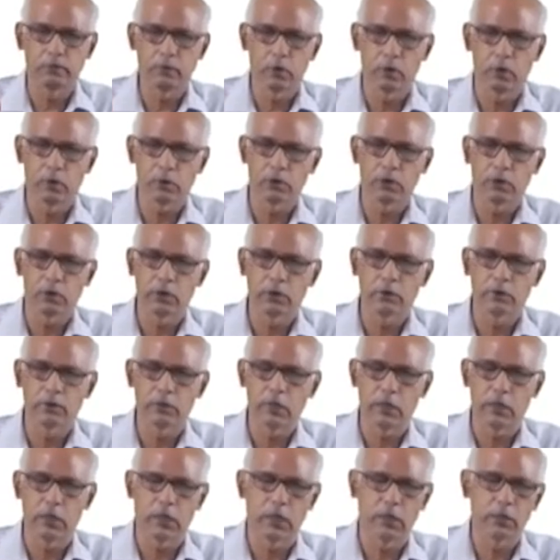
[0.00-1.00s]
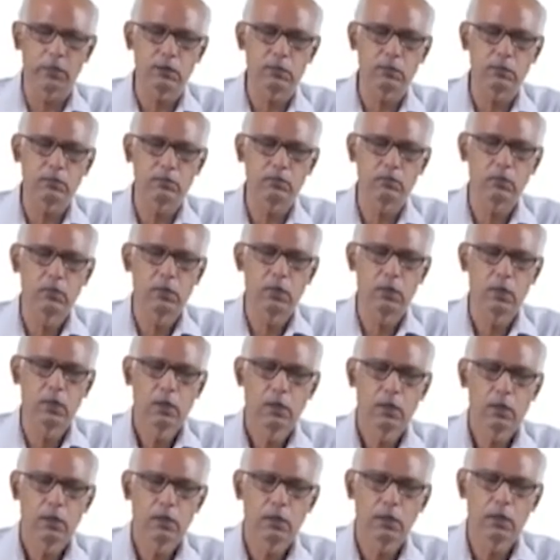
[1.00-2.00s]
positive charge,
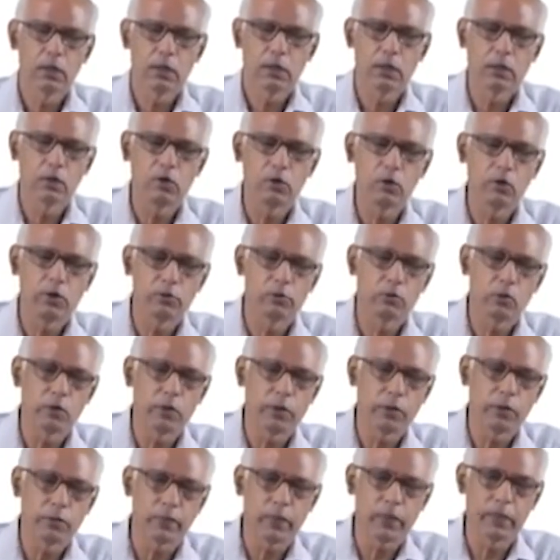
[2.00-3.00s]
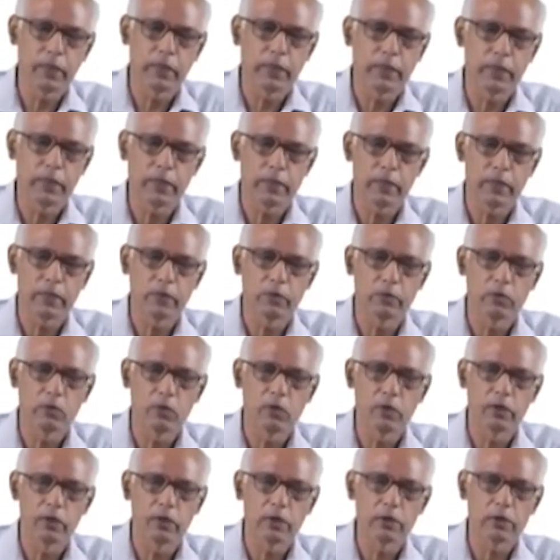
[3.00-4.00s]
then you have to apply negative
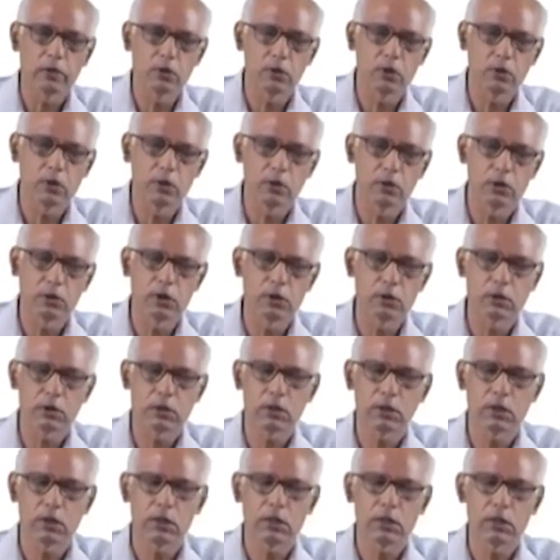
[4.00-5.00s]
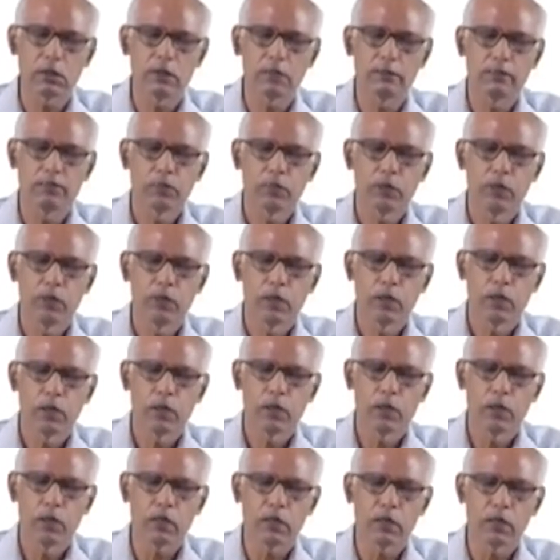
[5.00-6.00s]
voltage on this
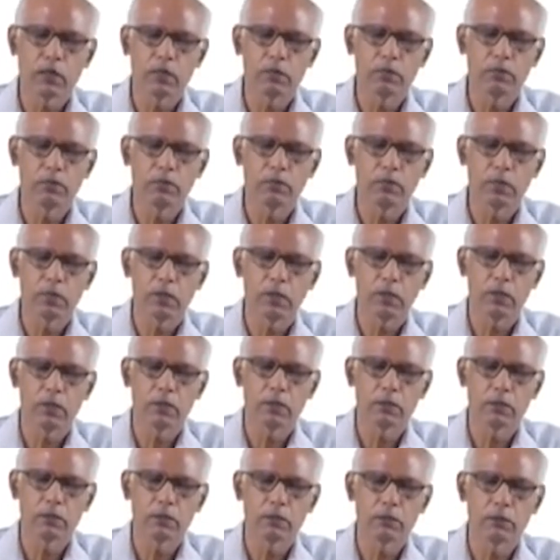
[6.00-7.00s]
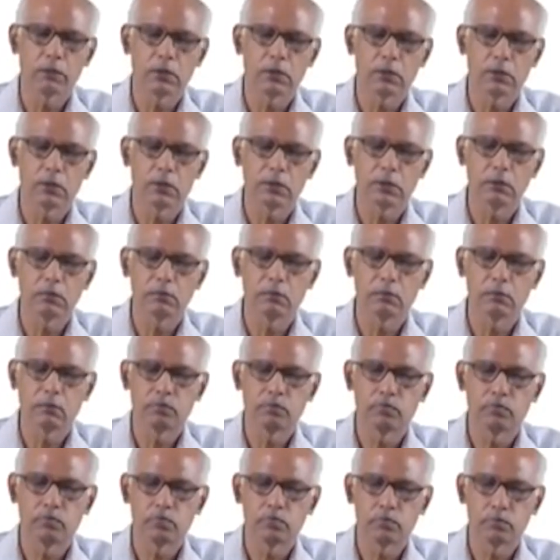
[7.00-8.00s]
inductive
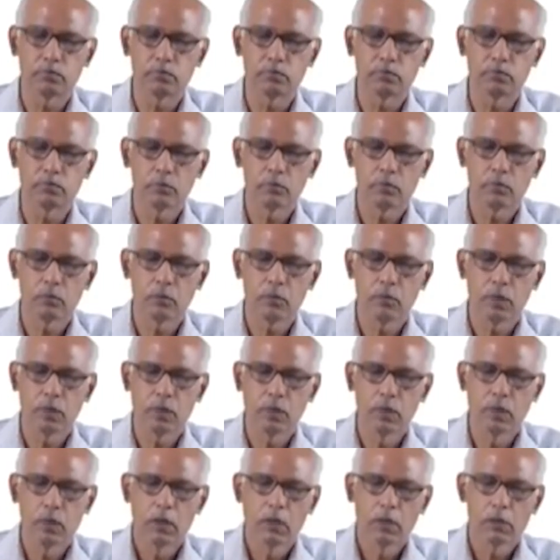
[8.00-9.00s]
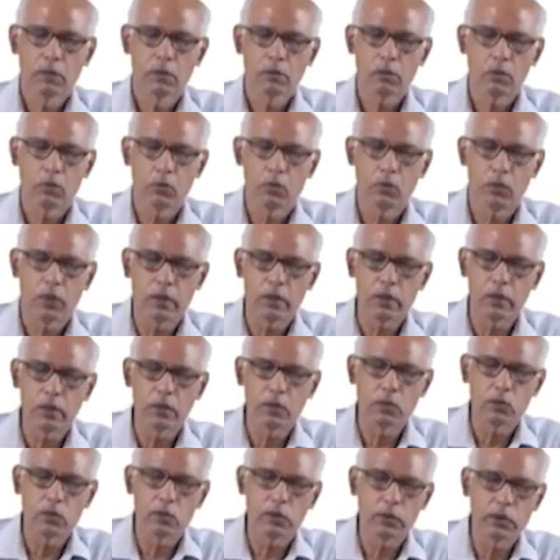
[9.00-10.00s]
system. So what
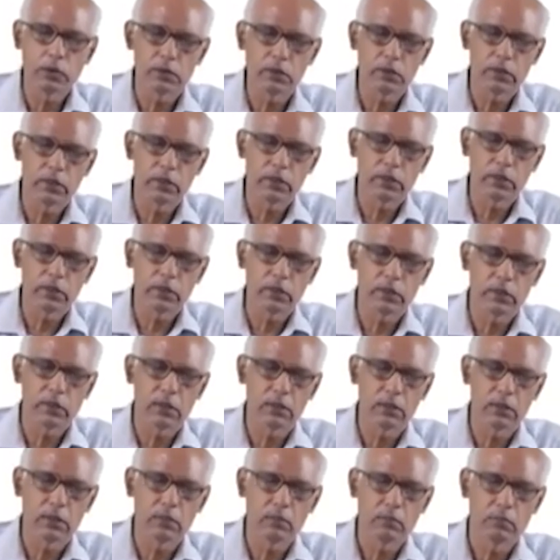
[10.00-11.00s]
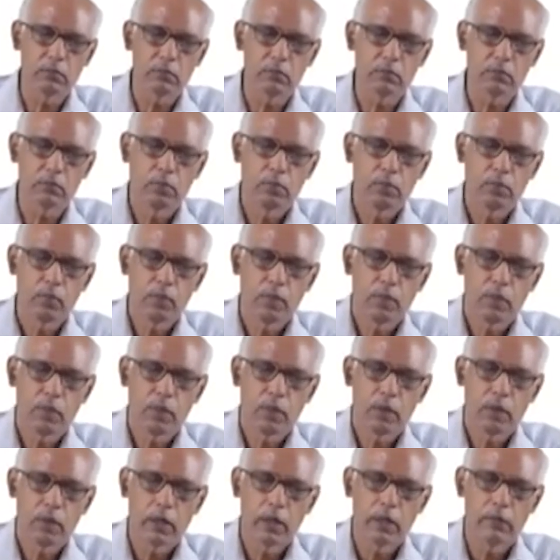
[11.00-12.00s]
you do is that
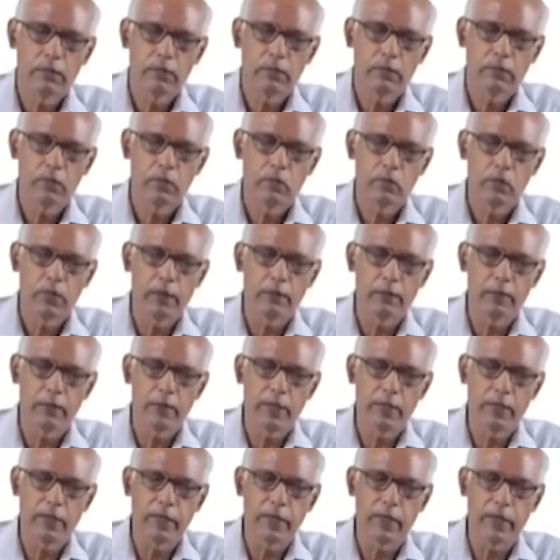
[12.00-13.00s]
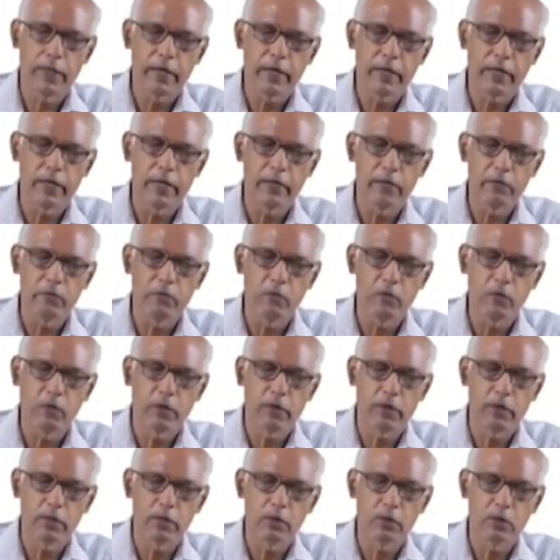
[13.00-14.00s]
if you apply negative
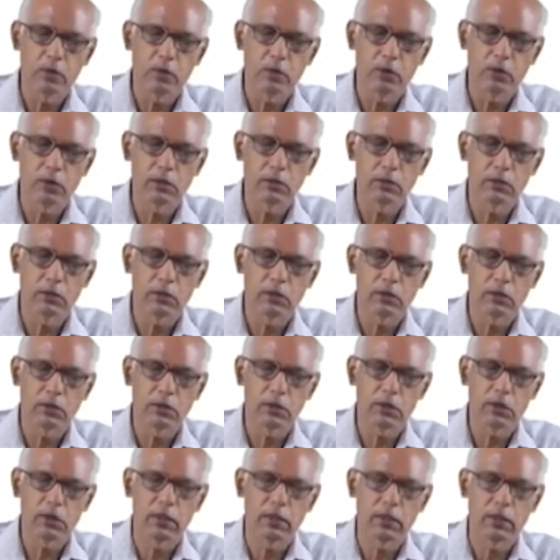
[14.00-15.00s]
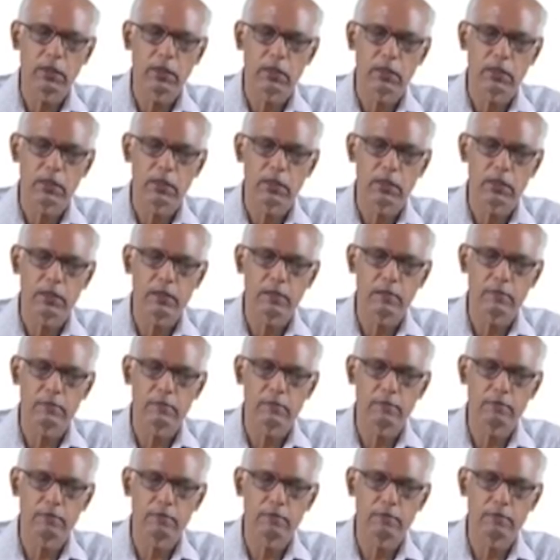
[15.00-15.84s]
voltage on this inductor,